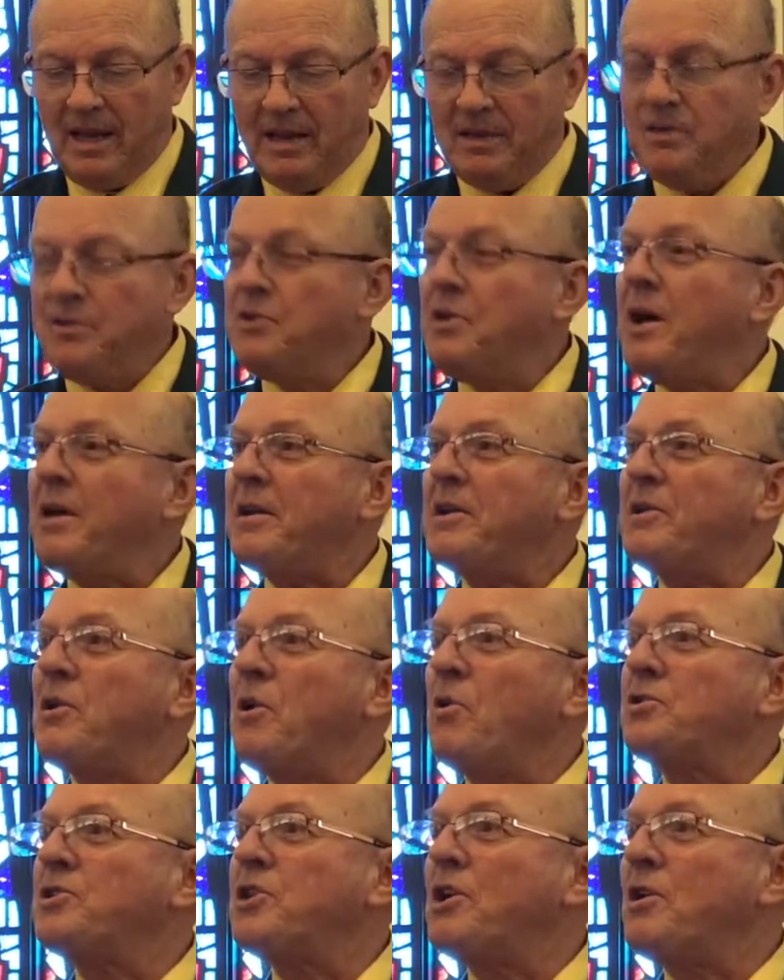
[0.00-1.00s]
Not in a
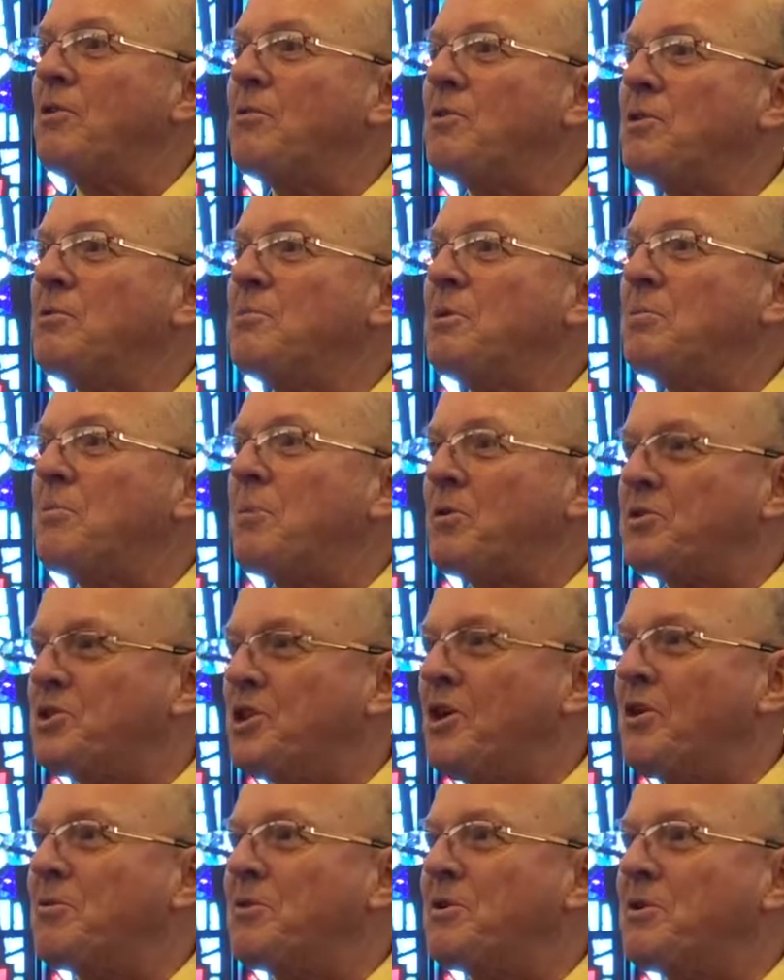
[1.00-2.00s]
hotel room or
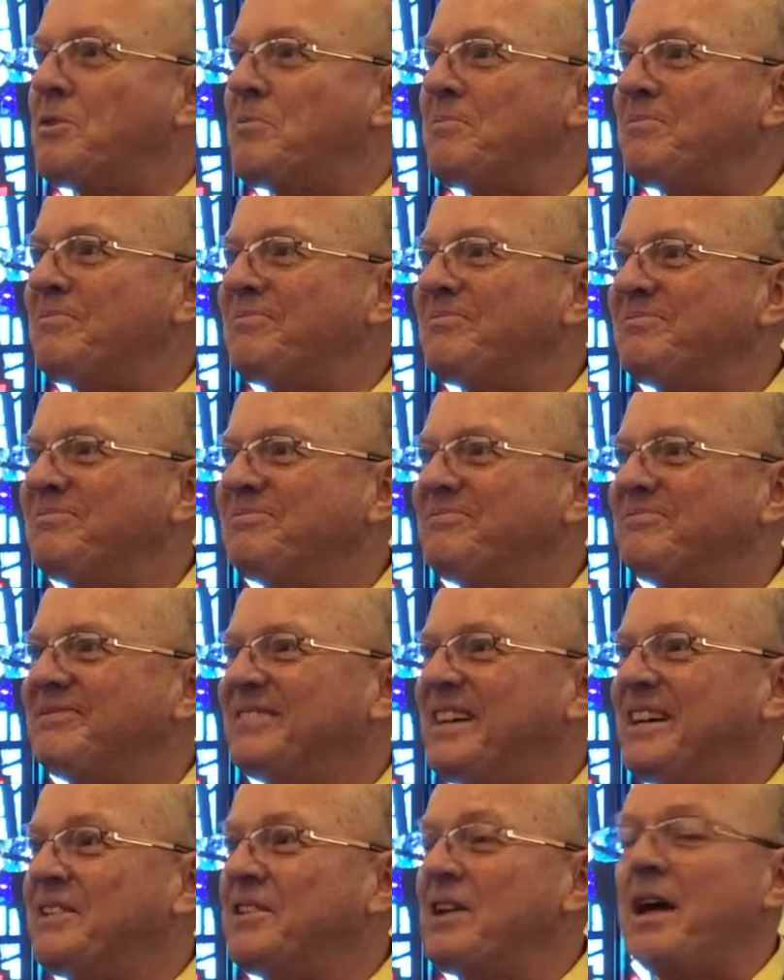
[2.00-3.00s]
motel room,
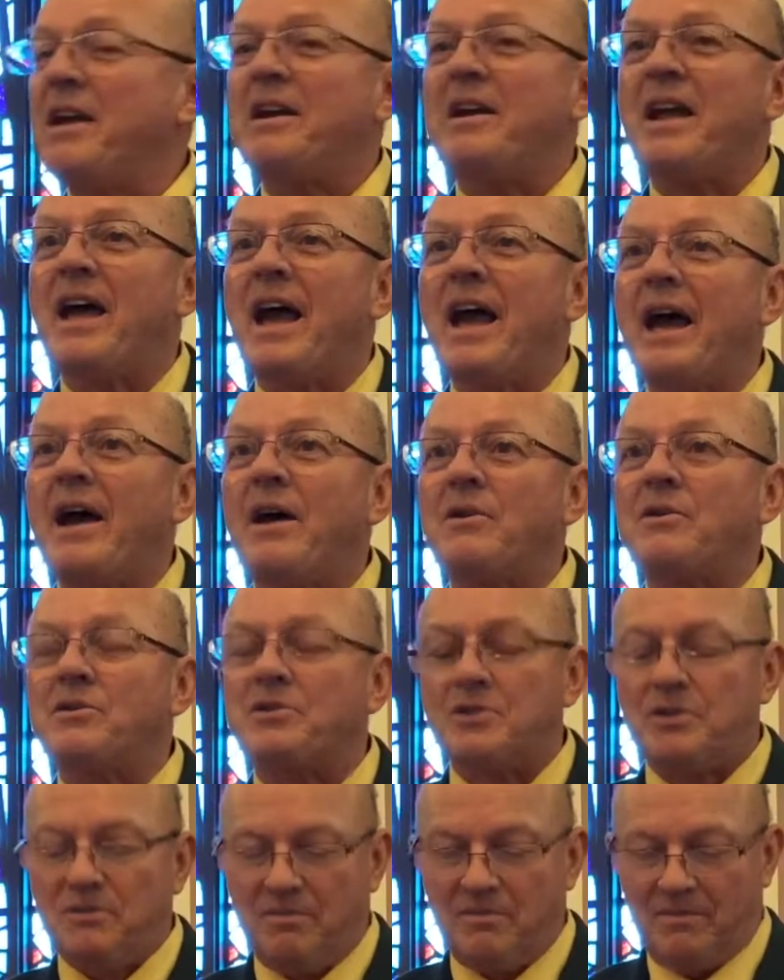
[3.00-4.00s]
not in a
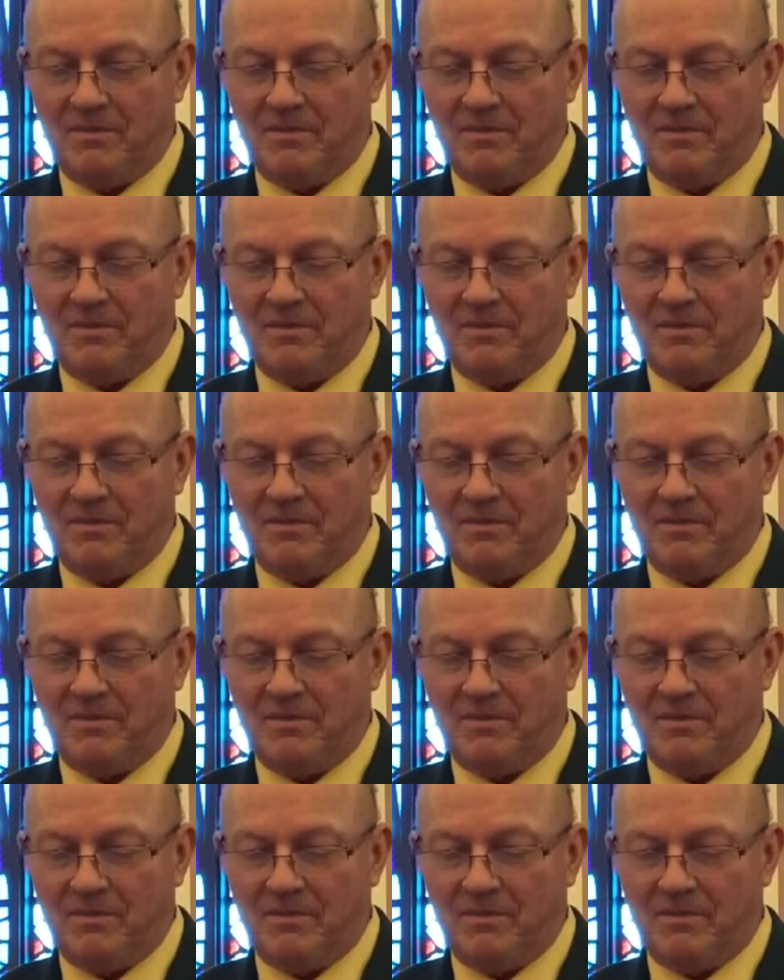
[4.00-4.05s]
house.